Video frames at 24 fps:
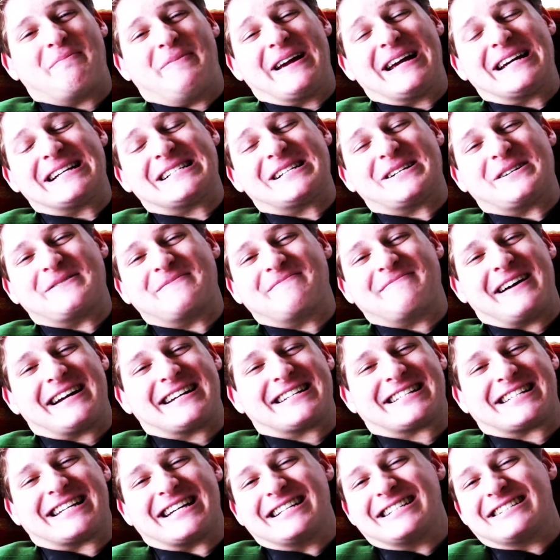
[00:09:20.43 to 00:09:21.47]
Bearno
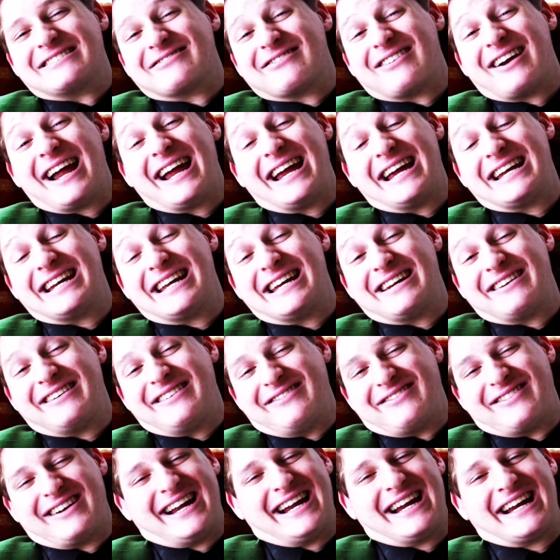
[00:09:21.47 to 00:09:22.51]
Madison
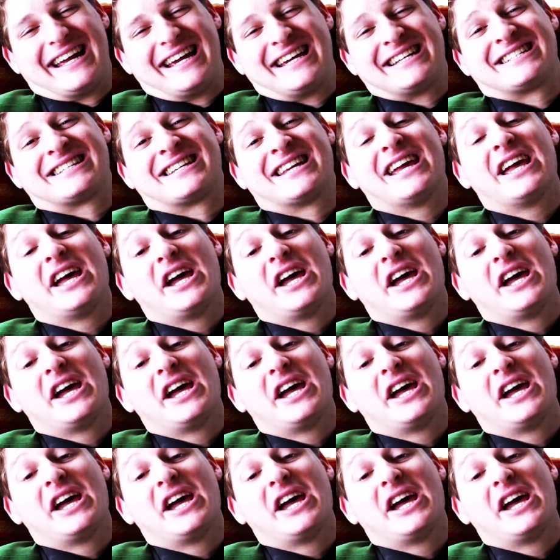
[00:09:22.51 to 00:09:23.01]
Rayleigh's